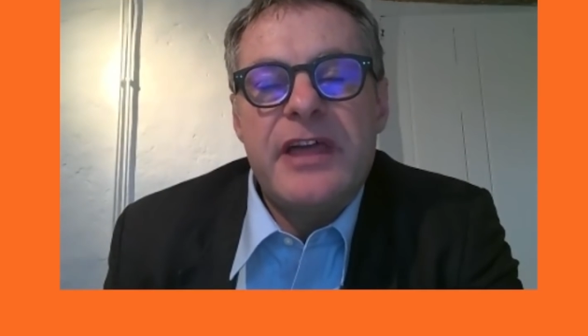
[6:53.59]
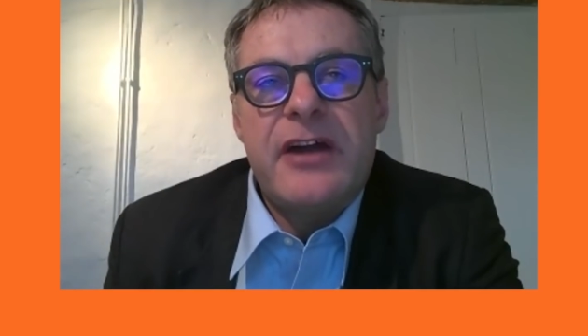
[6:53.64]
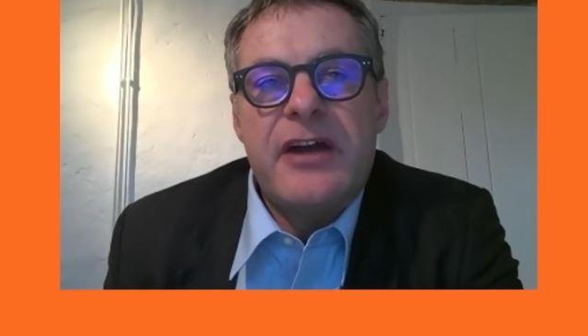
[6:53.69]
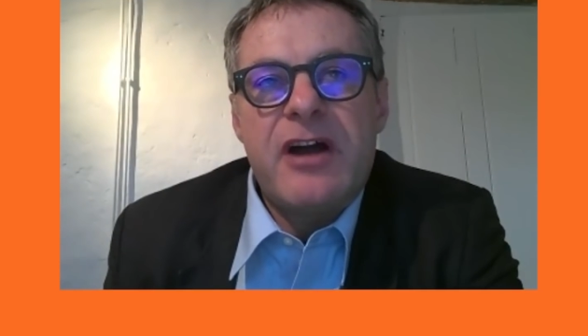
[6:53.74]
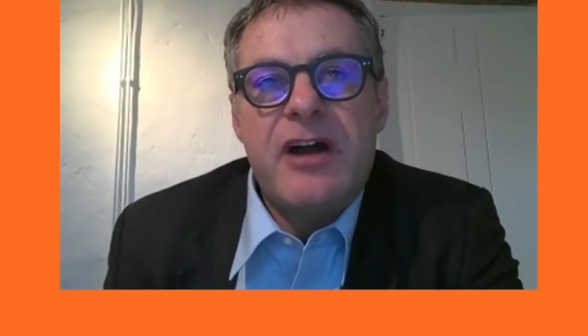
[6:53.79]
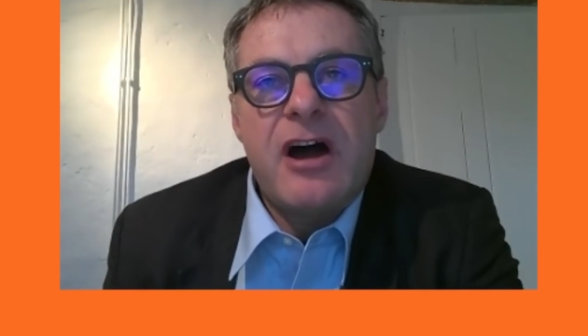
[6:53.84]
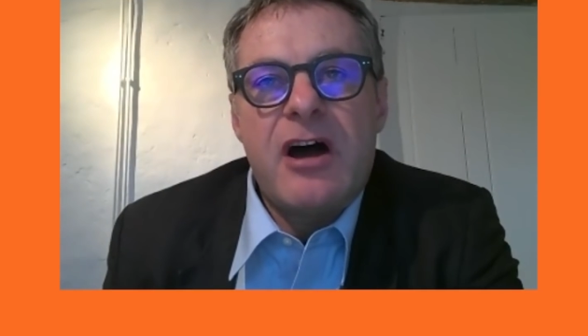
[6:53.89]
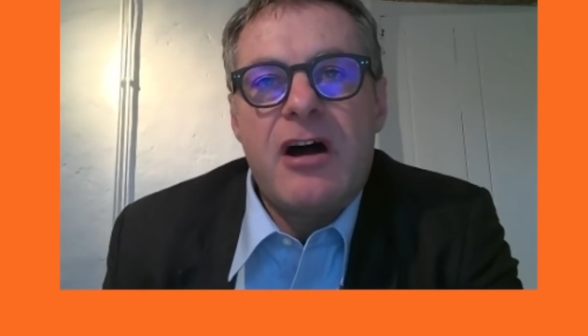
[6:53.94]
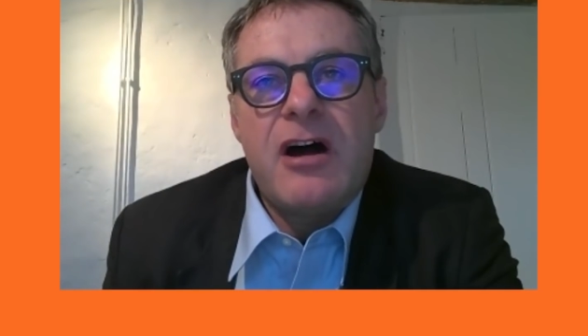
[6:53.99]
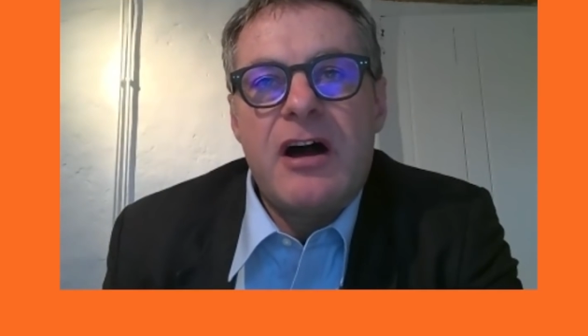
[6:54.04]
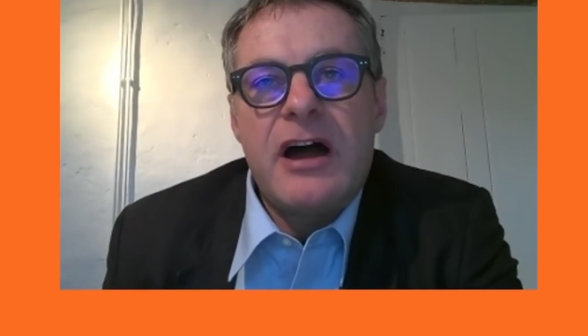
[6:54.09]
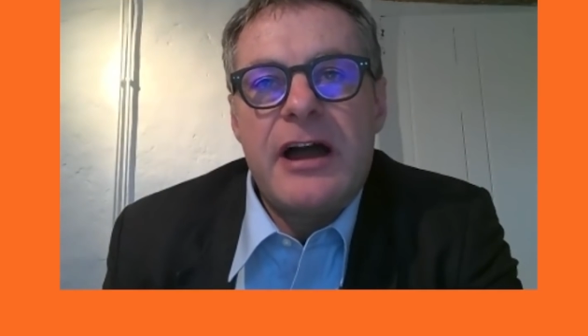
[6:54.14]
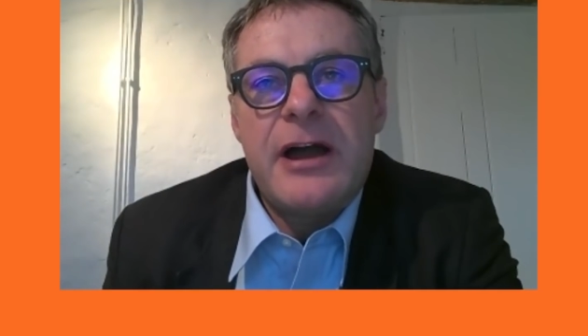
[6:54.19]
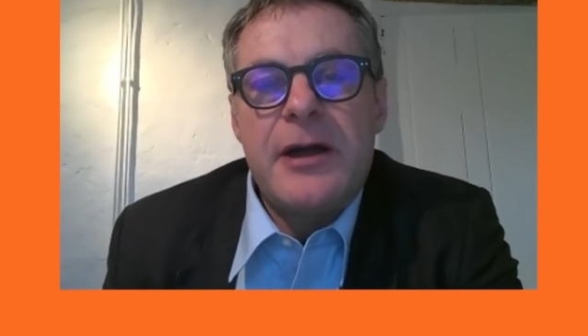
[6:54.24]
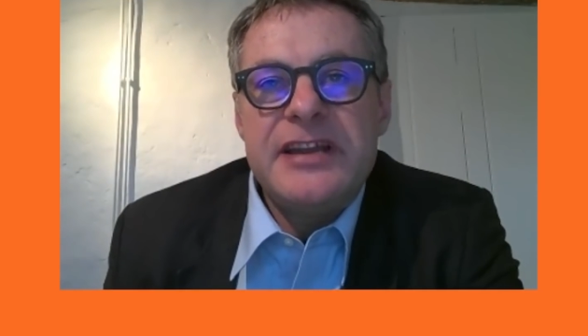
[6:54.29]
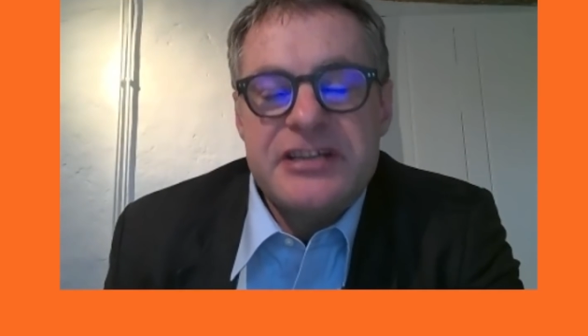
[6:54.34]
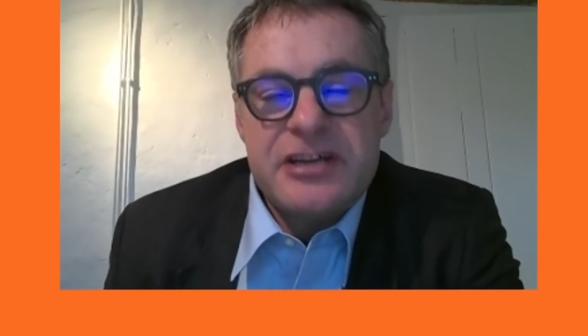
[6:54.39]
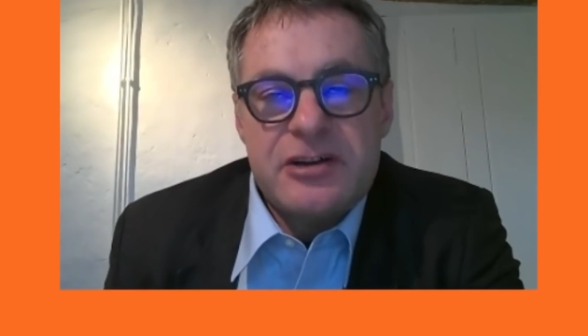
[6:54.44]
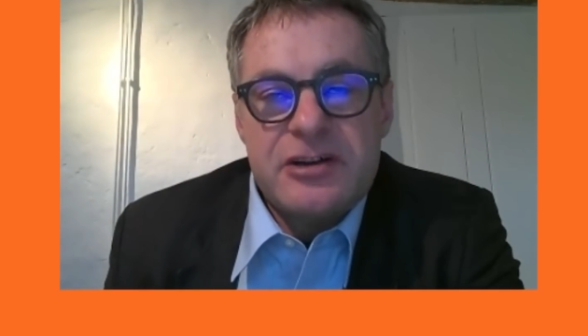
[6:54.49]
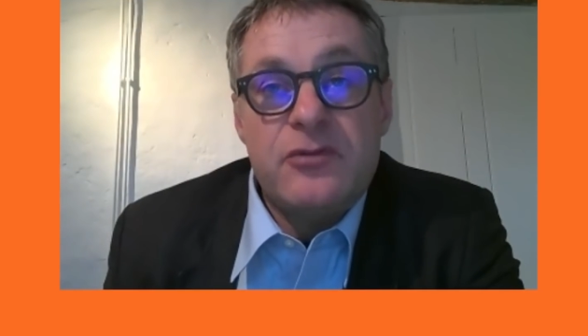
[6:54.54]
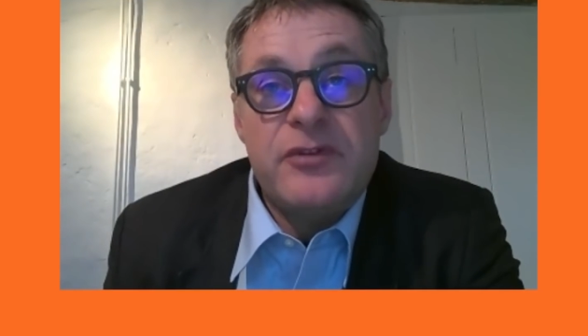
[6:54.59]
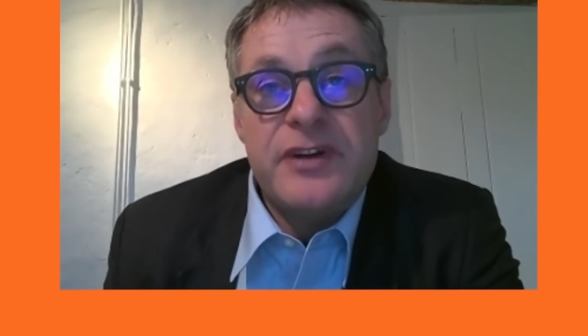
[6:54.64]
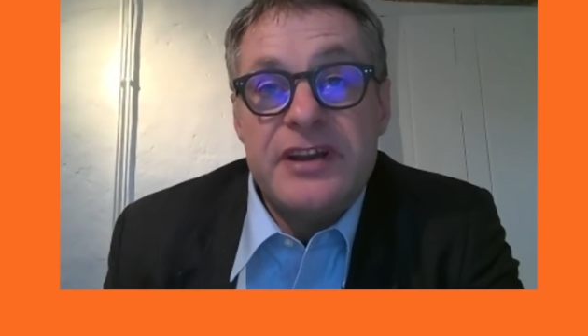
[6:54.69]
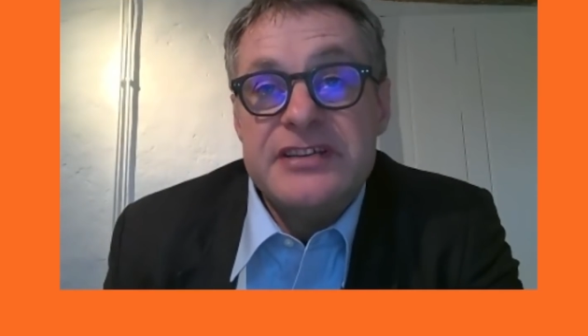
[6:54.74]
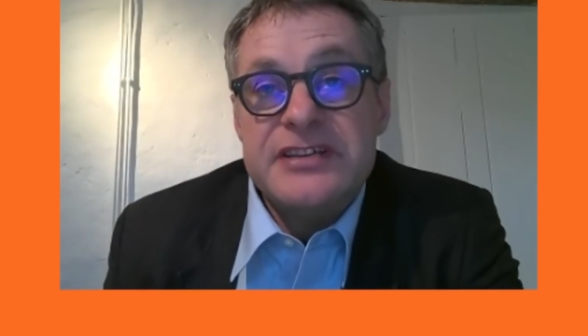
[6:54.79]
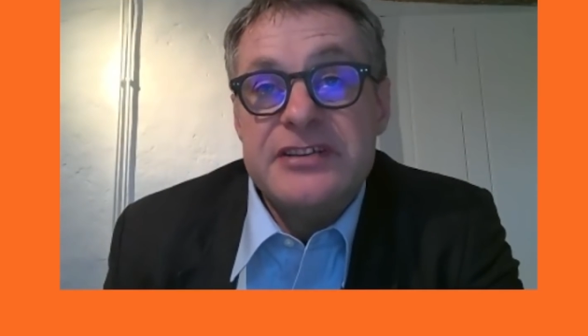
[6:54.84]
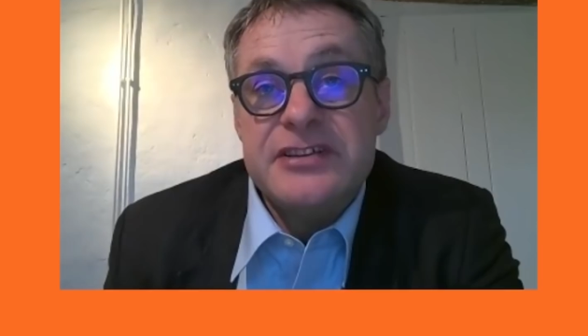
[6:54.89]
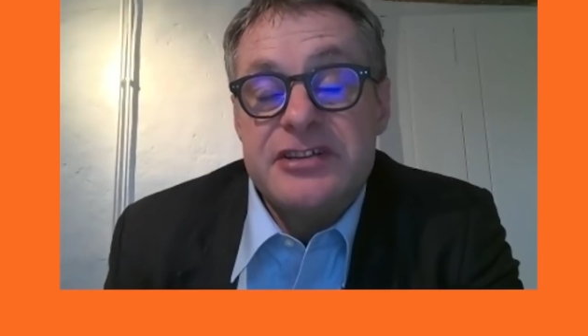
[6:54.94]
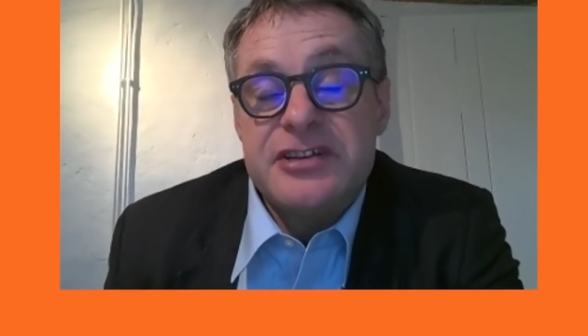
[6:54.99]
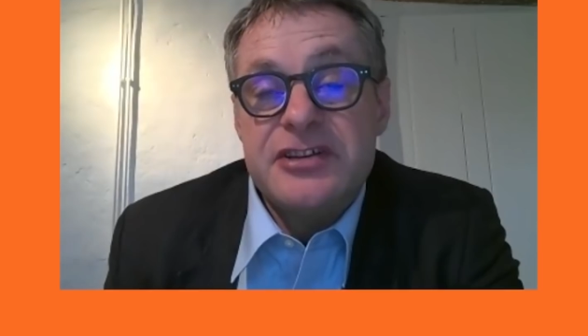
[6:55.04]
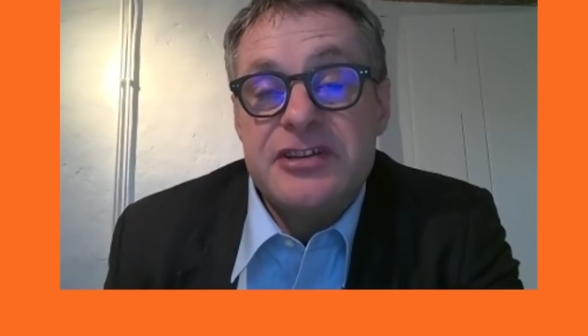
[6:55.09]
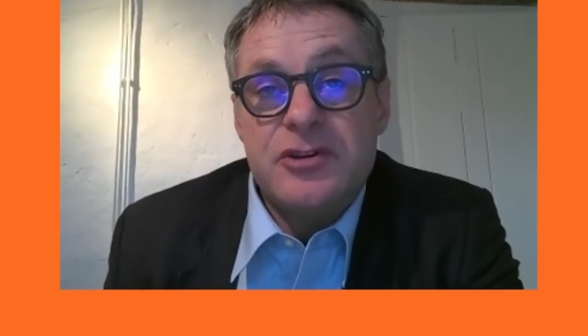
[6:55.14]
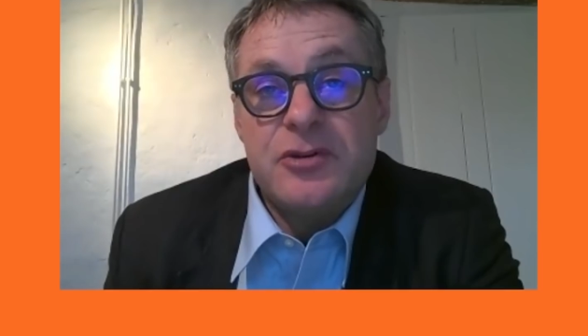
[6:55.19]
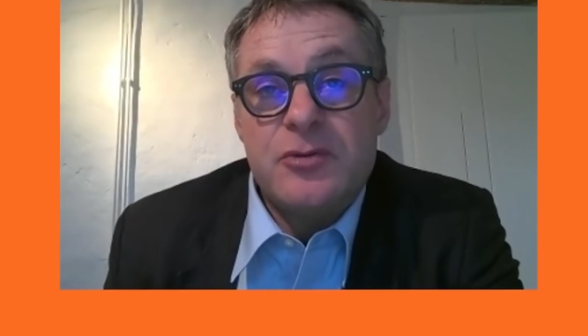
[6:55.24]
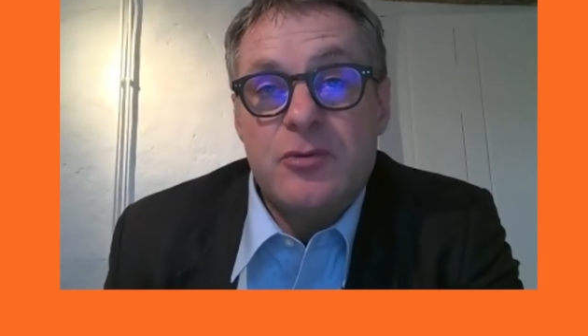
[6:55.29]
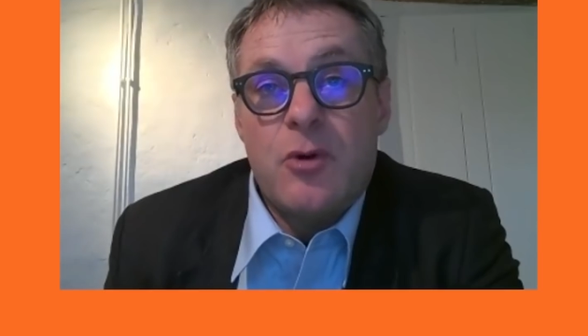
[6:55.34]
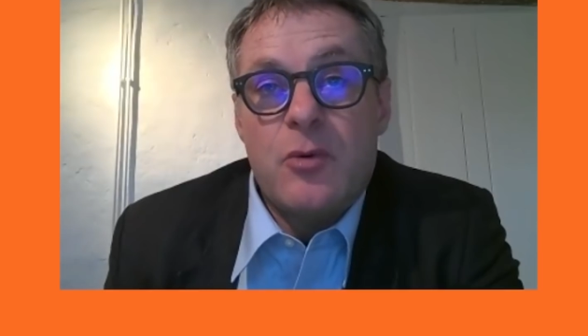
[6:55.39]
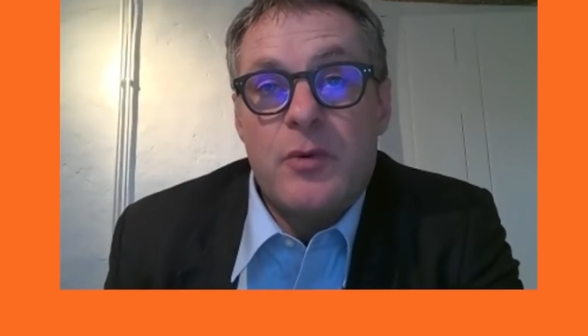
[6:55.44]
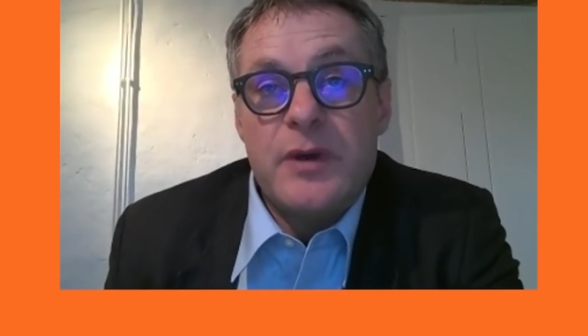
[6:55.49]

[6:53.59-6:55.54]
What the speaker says: there are political reasons to do what